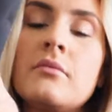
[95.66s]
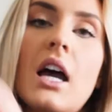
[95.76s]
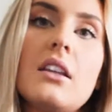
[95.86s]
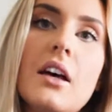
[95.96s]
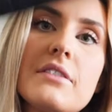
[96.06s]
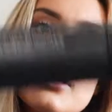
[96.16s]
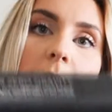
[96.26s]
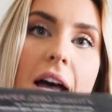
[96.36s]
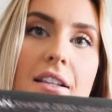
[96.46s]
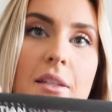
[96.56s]
I love
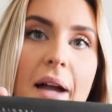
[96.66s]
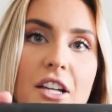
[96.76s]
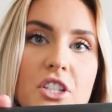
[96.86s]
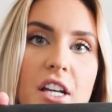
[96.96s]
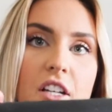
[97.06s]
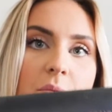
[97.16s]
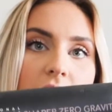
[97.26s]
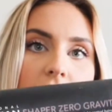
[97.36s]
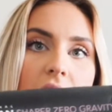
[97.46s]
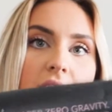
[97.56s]
Sebastian
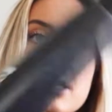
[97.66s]
hairspray, you guys.